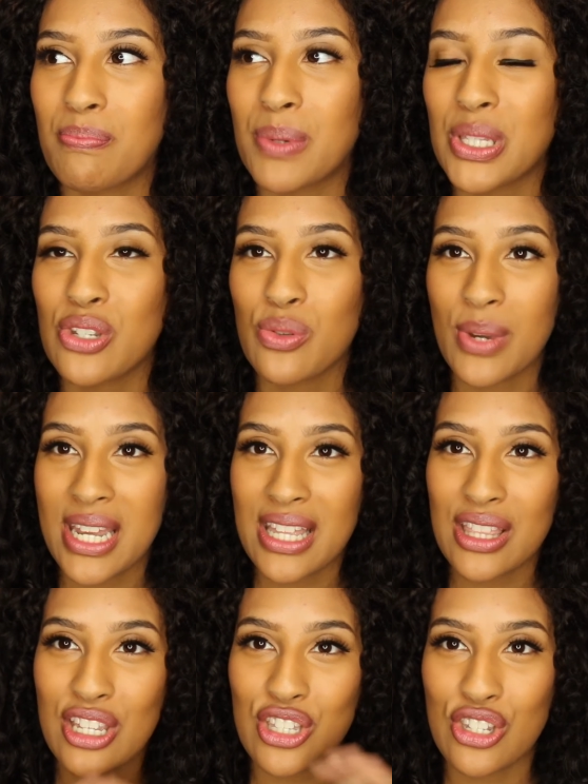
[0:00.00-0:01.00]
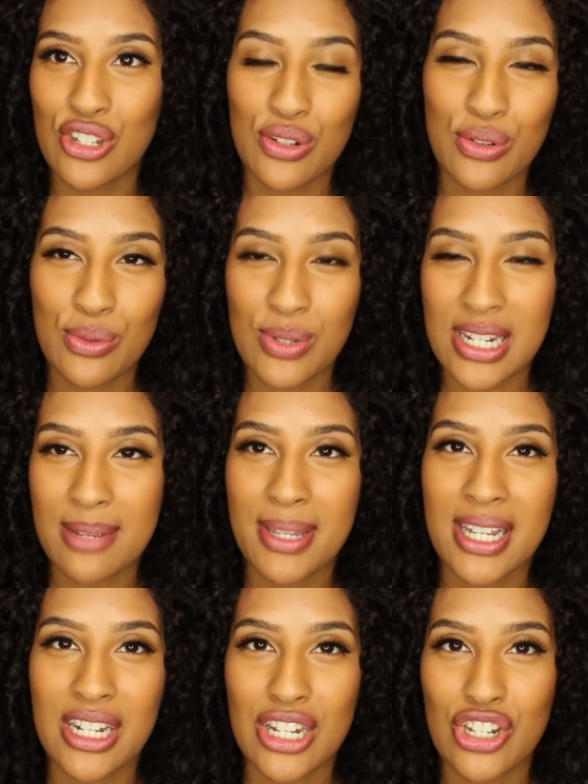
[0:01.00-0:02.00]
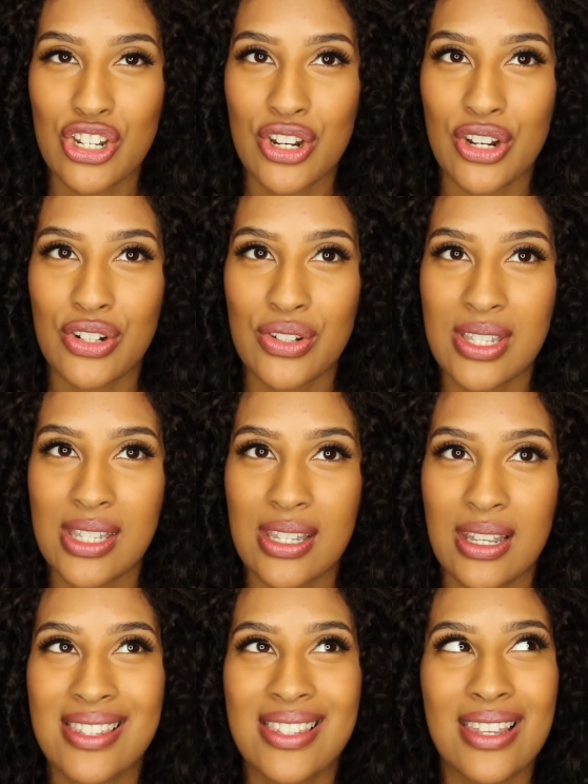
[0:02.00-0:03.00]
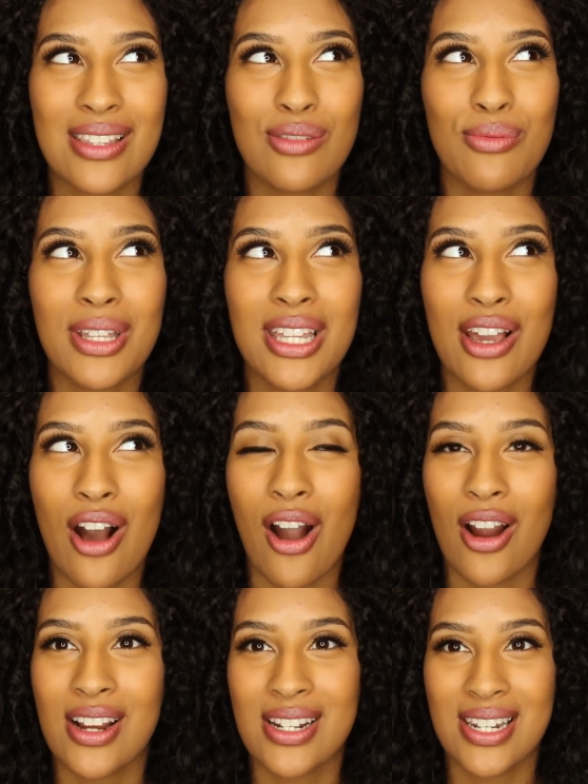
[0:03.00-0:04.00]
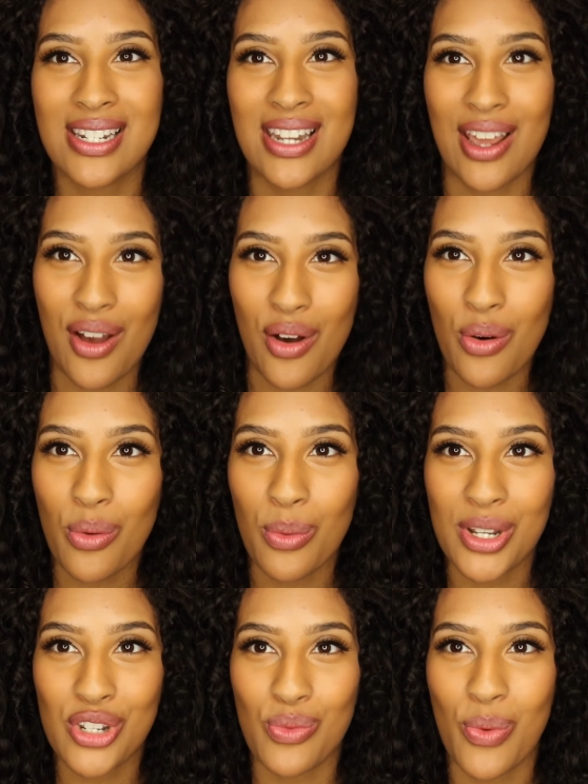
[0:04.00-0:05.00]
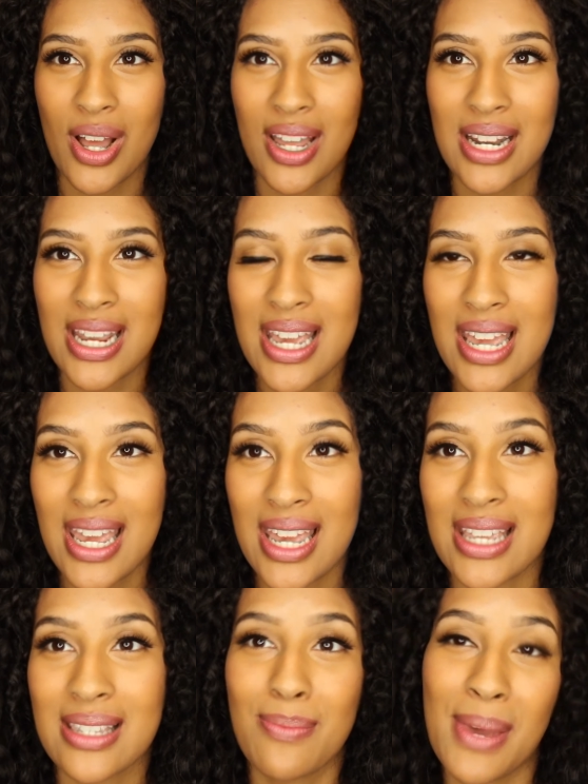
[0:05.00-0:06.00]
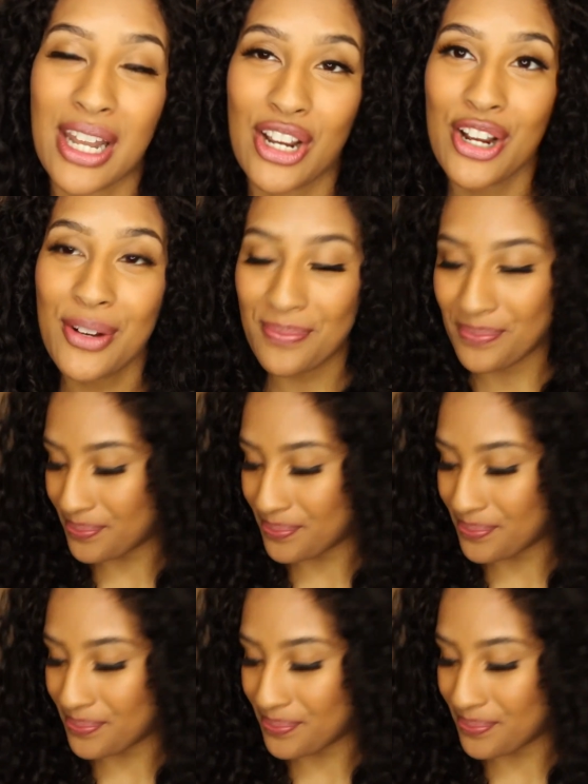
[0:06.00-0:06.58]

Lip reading: between the two deep conditioners, it's really hard to tell which one is better.